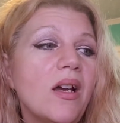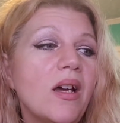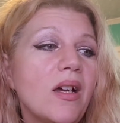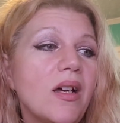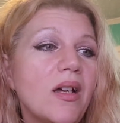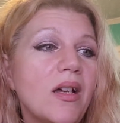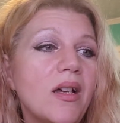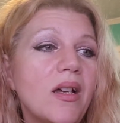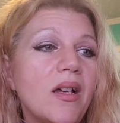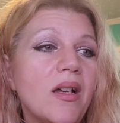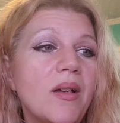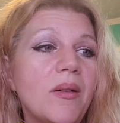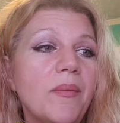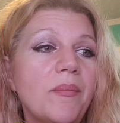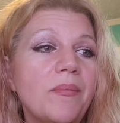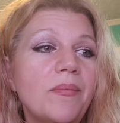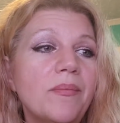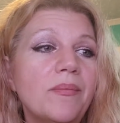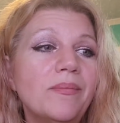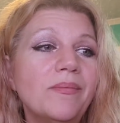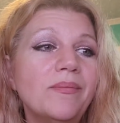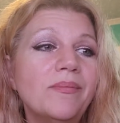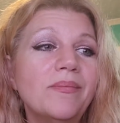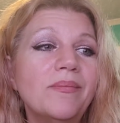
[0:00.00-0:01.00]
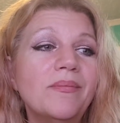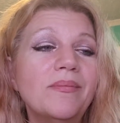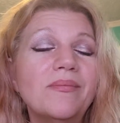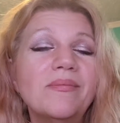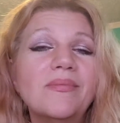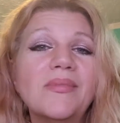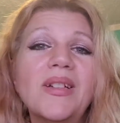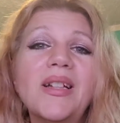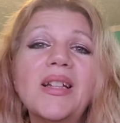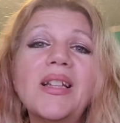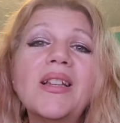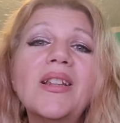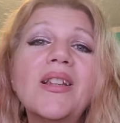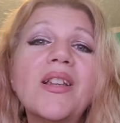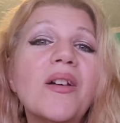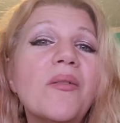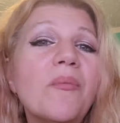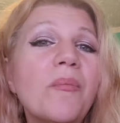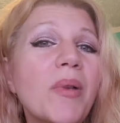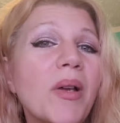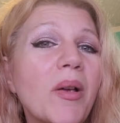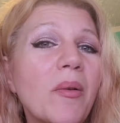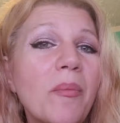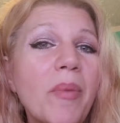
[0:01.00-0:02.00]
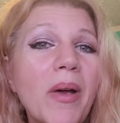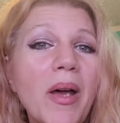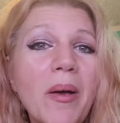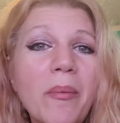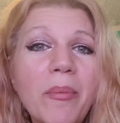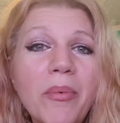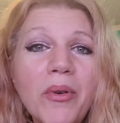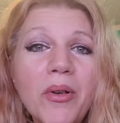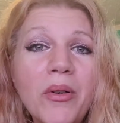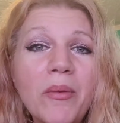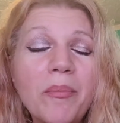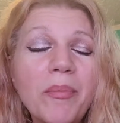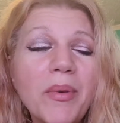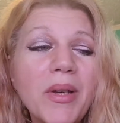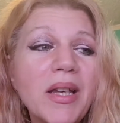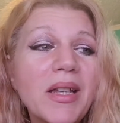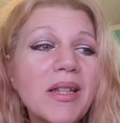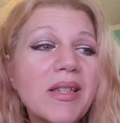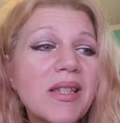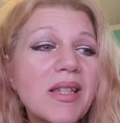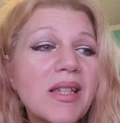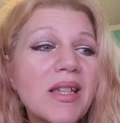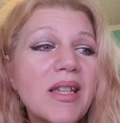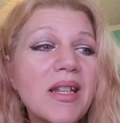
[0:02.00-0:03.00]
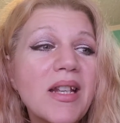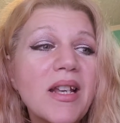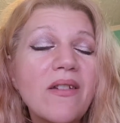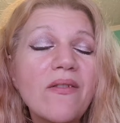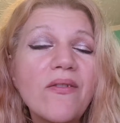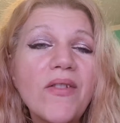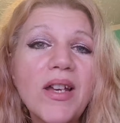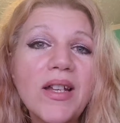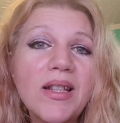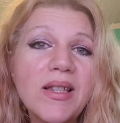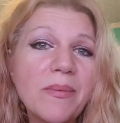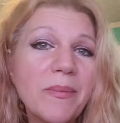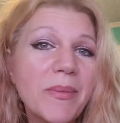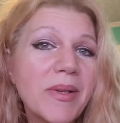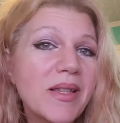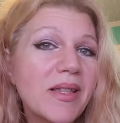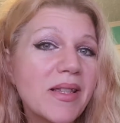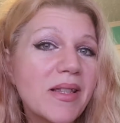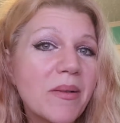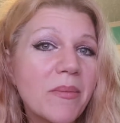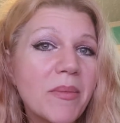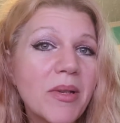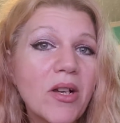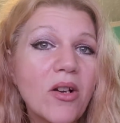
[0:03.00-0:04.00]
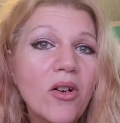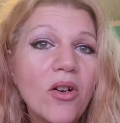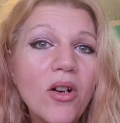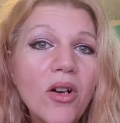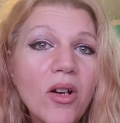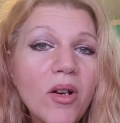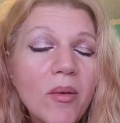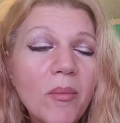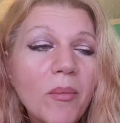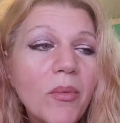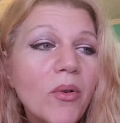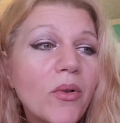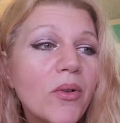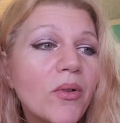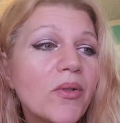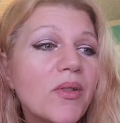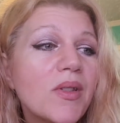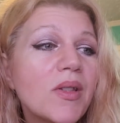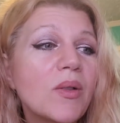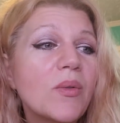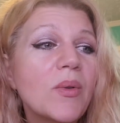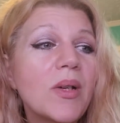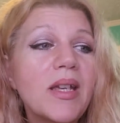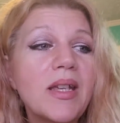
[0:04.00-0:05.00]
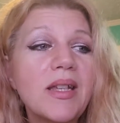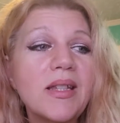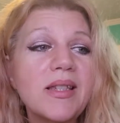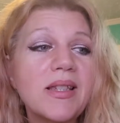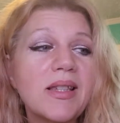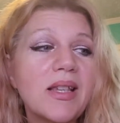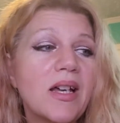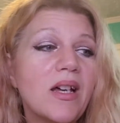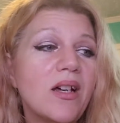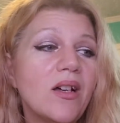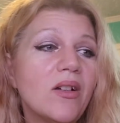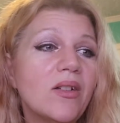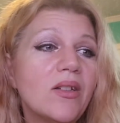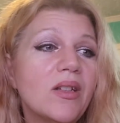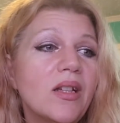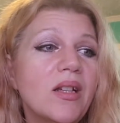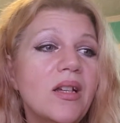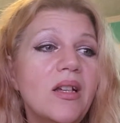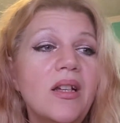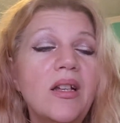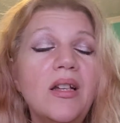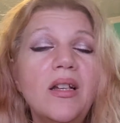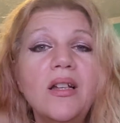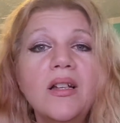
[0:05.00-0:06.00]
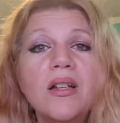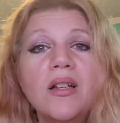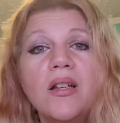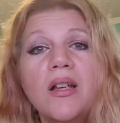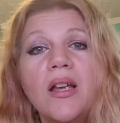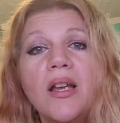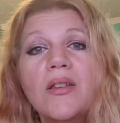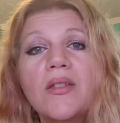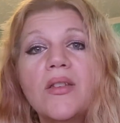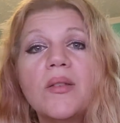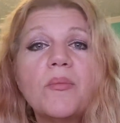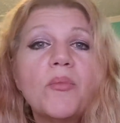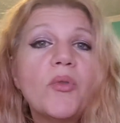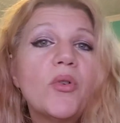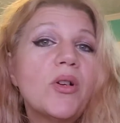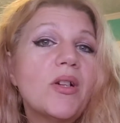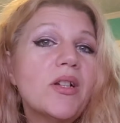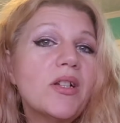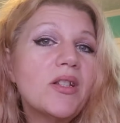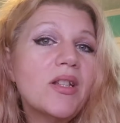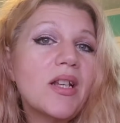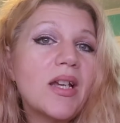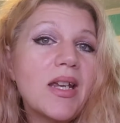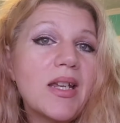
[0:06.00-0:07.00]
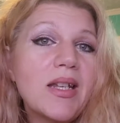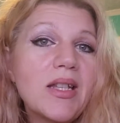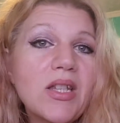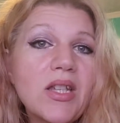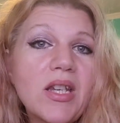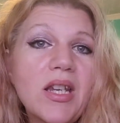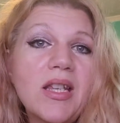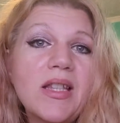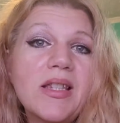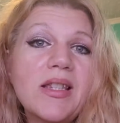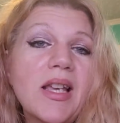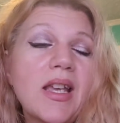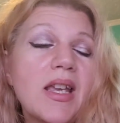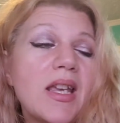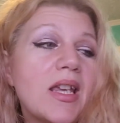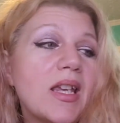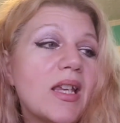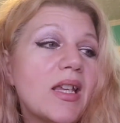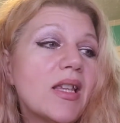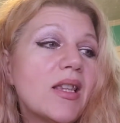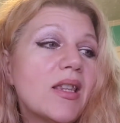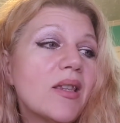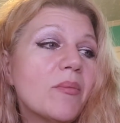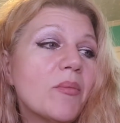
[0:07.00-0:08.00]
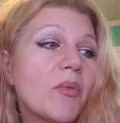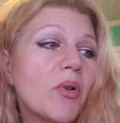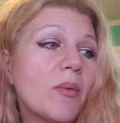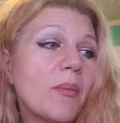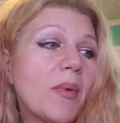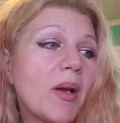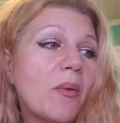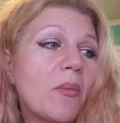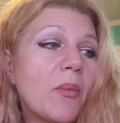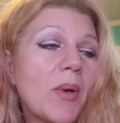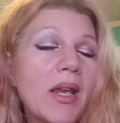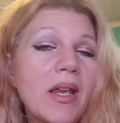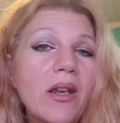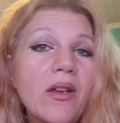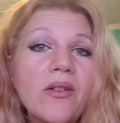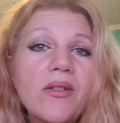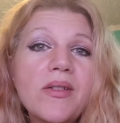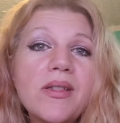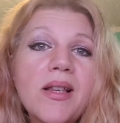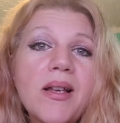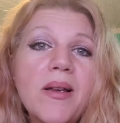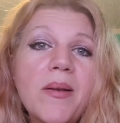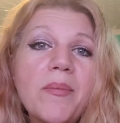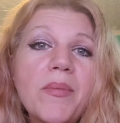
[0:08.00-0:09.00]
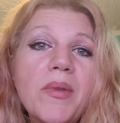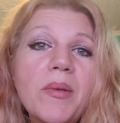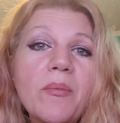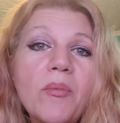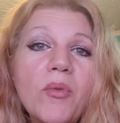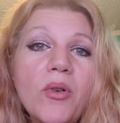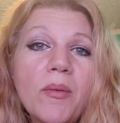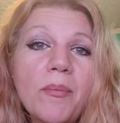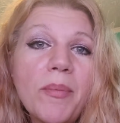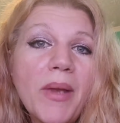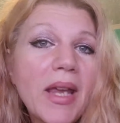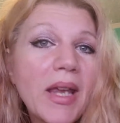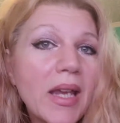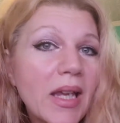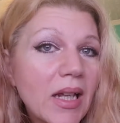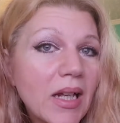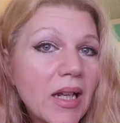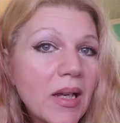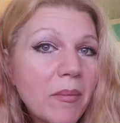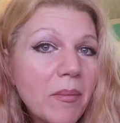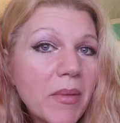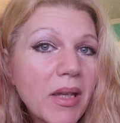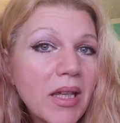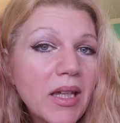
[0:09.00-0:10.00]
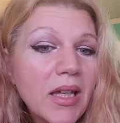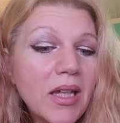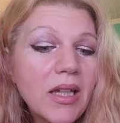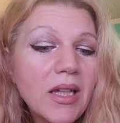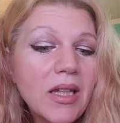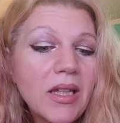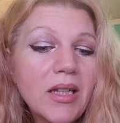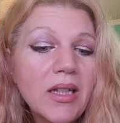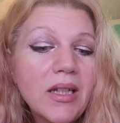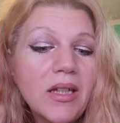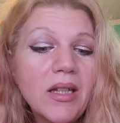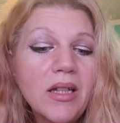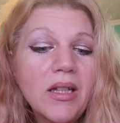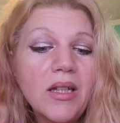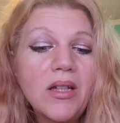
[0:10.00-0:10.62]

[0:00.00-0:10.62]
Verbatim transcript: Um, I love bell pepper, but it affects my stomach horrible, so it's out. The more nightshades I eat, the more my weight goes up, the more pain I'm in,